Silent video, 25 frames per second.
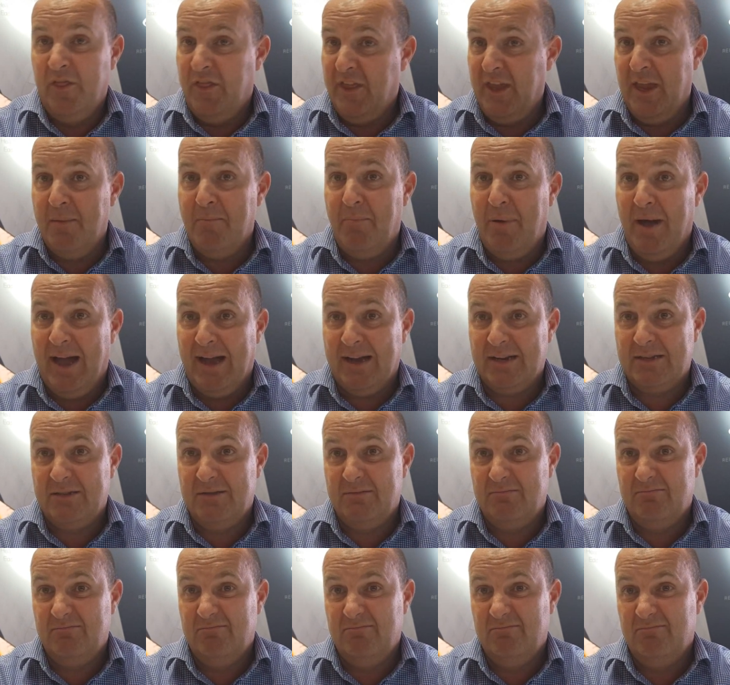the impact
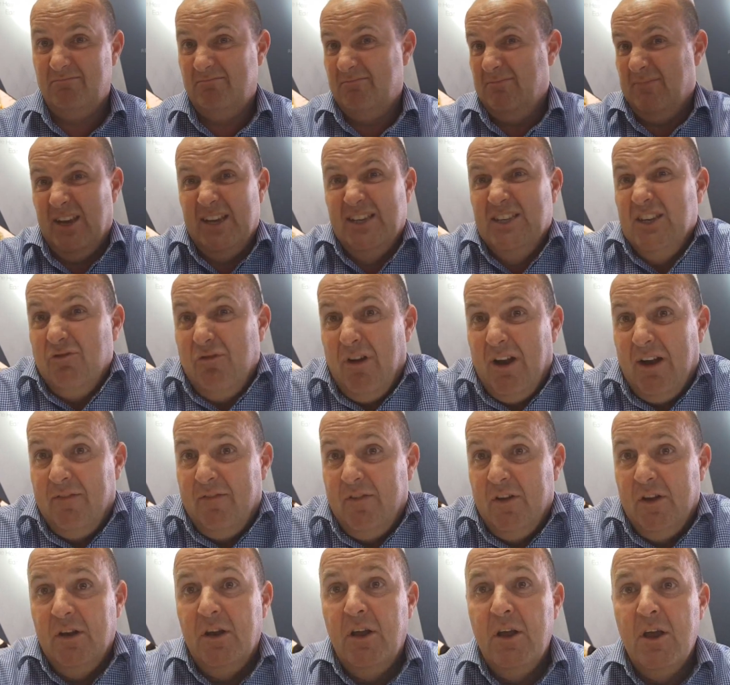is
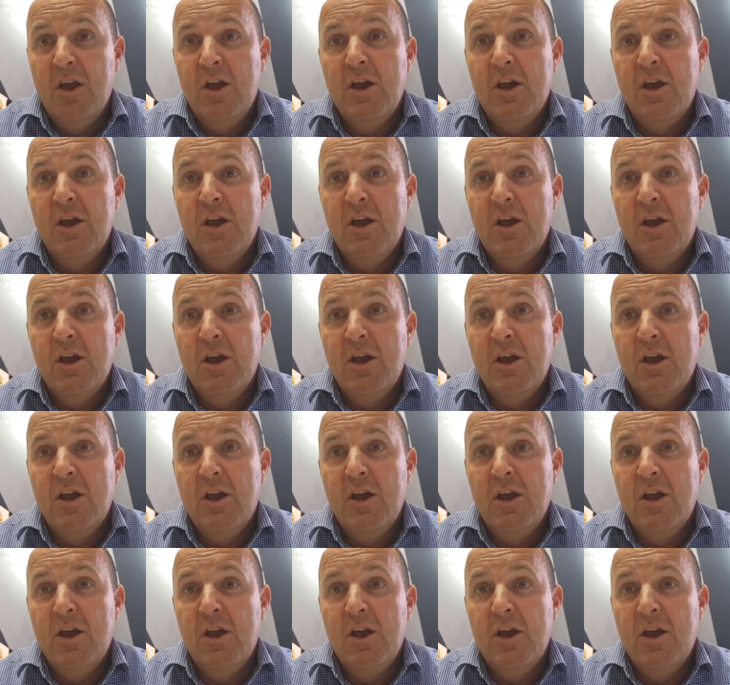irrelevant.